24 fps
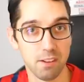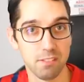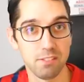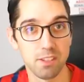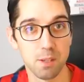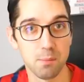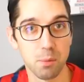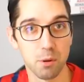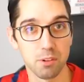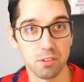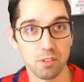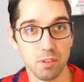of
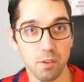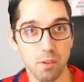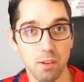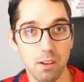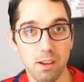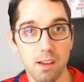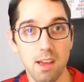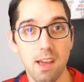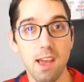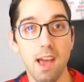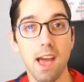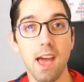FC
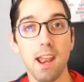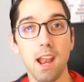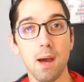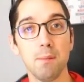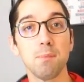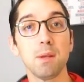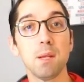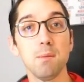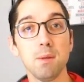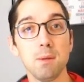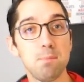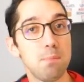Barcelona, and I'm
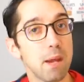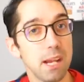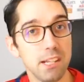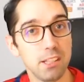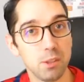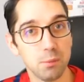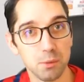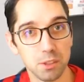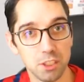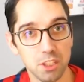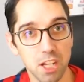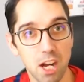going to be
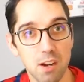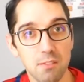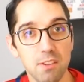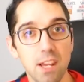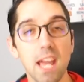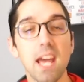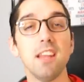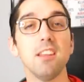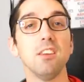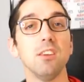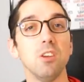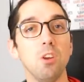patient with
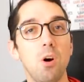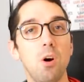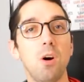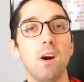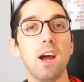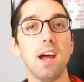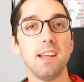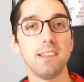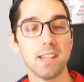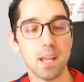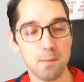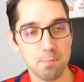Xavi as
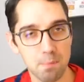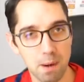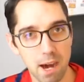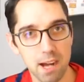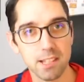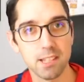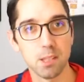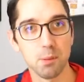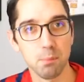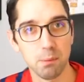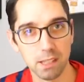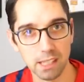long as I
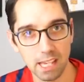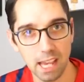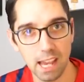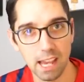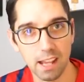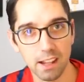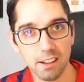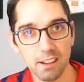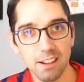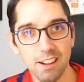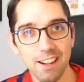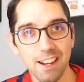possibly
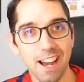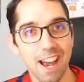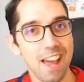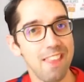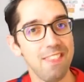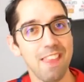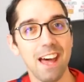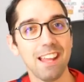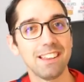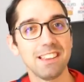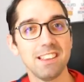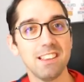can.
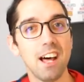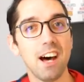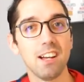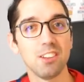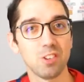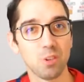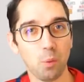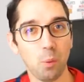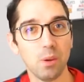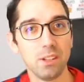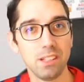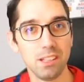And that's
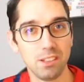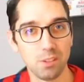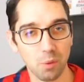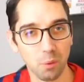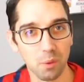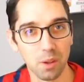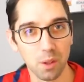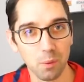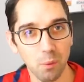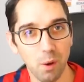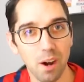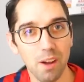not
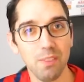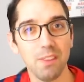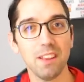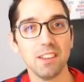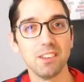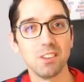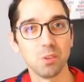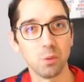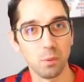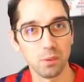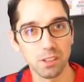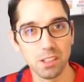2021,
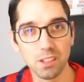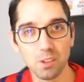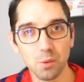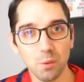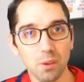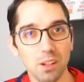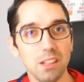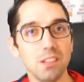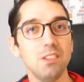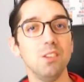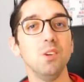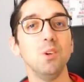that's
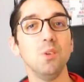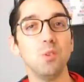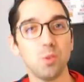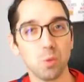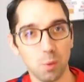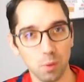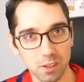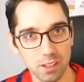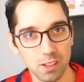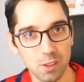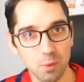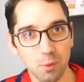2022,
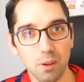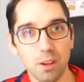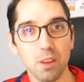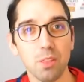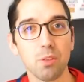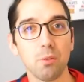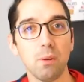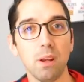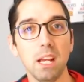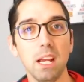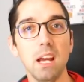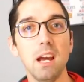
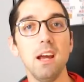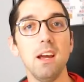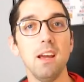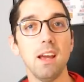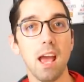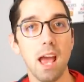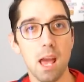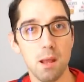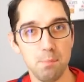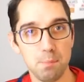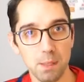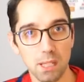2023,
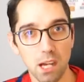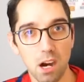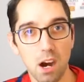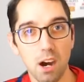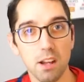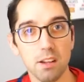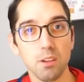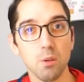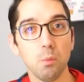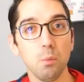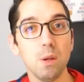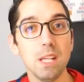and
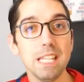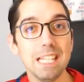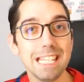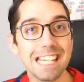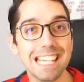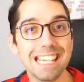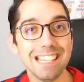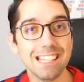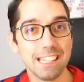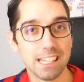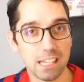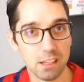beyond. We
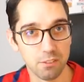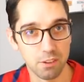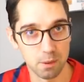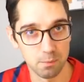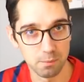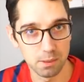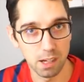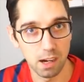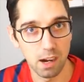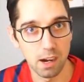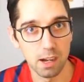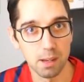need to give
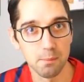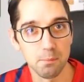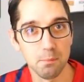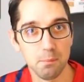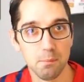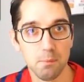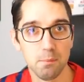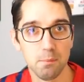him time.